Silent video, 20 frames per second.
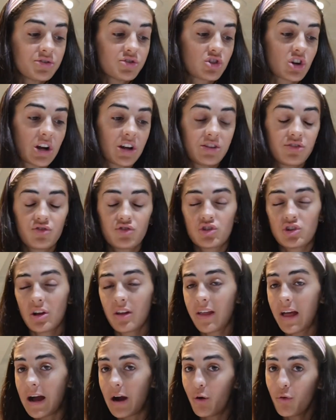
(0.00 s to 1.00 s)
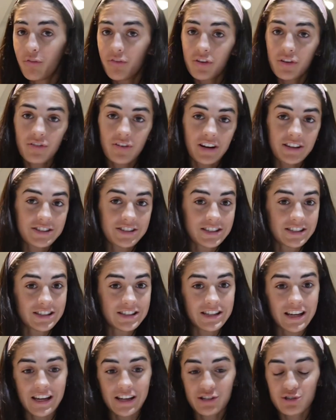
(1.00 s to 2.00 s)
try and chill out for the rest of the
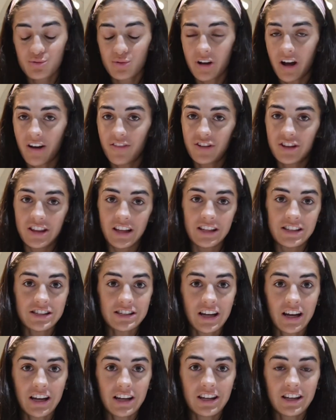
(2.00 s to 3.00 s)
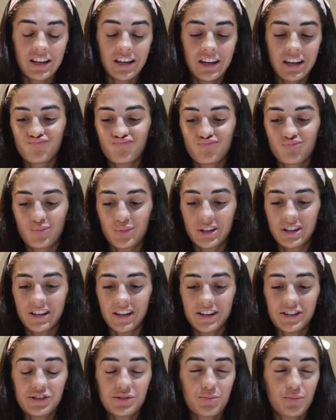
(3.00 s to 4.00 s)
day because we got everything done. But
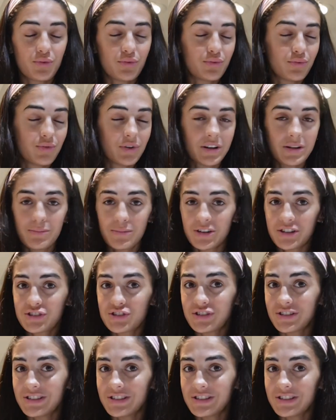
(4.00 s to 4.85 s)
that is pretty much